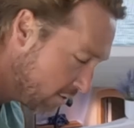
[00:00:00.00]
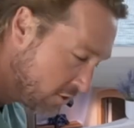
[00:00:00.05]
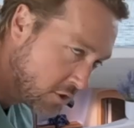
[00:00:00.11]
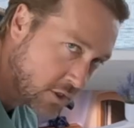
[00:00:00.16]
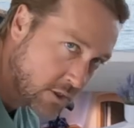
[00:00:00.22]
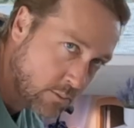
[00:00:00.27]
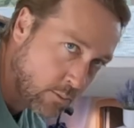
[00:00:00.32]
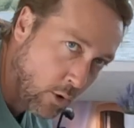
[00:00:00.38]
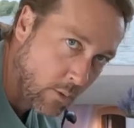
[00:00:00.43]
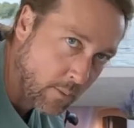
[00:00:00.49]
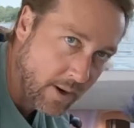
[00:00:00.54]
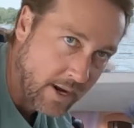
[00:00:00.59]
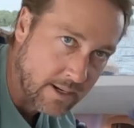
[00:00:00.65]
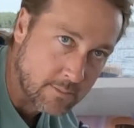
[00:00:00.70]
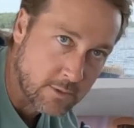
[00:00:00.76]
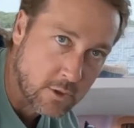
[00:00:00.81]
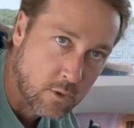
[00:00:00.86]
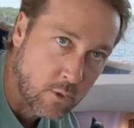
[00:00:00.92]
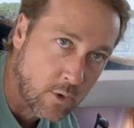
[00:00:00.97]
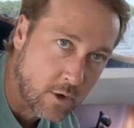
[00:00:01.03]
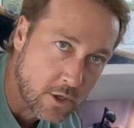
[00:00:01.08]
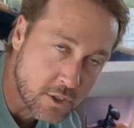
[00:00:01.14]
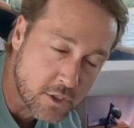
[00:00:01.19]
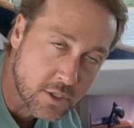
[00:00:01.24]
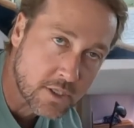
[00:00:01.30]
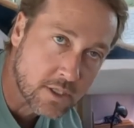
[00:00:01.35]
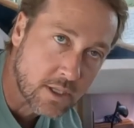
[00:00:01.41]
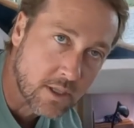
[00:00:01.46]
is just more random
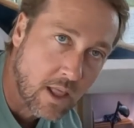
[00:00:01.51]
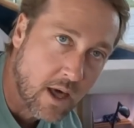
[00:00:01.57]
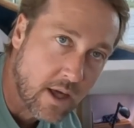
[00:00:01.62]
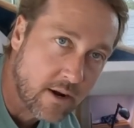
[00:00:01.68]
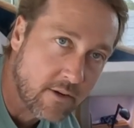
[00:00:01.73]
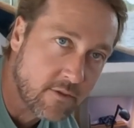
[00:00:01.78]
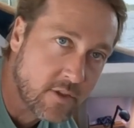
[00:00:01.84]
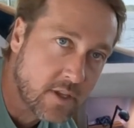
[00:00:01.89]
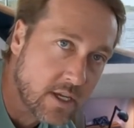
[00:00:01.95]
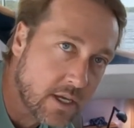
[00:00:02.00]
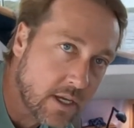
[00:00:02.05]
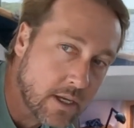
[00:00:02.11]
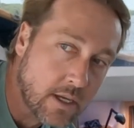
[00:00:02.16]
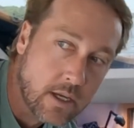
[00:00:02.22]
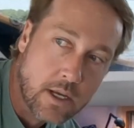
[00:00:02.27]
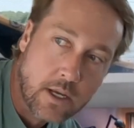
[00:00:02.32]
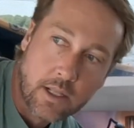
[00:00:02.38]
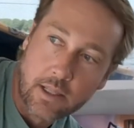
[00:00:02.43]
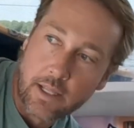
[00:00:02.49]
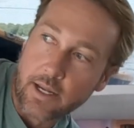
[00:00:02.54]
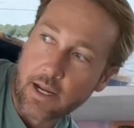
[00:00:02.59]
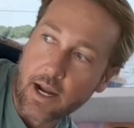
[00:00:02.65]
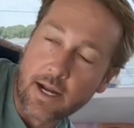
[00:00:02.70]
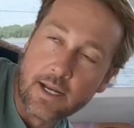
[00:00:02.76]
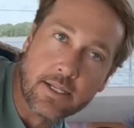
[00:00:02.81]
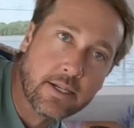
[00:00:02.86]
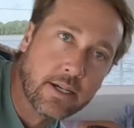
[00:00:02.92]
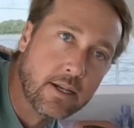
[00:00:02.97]
storage. It's a lot of the like
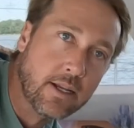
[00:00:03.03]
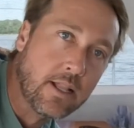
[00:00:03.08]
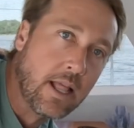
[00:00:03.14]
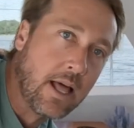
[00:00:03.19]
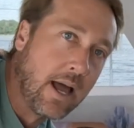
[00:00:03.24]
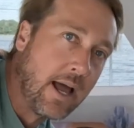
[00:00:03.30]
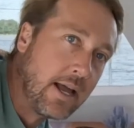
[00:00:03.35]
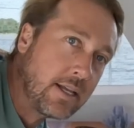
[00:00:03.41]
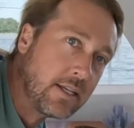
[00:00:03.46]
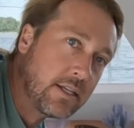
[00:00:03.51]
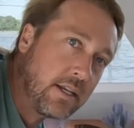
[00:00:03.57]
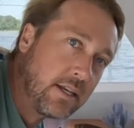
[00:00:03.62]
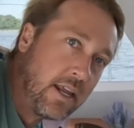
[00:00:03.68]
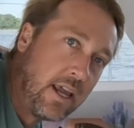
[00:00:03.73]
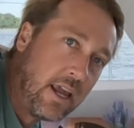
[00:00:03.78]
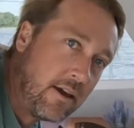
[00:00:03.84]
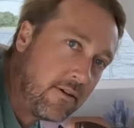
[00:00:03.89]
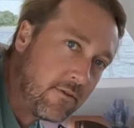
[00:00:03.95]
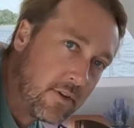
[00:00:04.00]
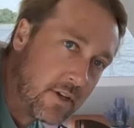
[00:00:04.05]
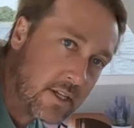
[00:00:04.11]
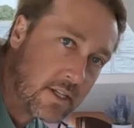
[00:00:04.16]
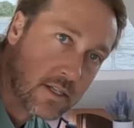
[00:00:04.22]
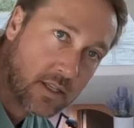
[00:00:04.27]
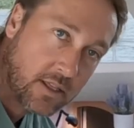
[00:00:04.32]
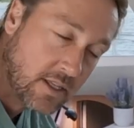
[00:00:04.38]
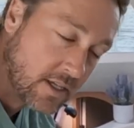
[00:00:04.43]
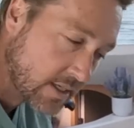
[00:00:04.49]
isinglass and
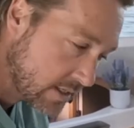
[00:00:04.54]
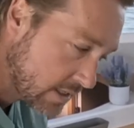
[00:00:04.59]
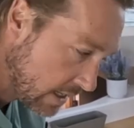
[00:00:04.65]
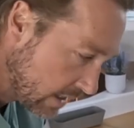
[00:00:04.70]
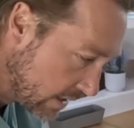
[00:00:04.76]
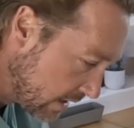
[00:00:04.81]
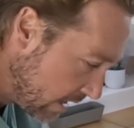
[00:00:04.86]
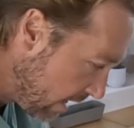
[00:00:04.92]
canvas and things like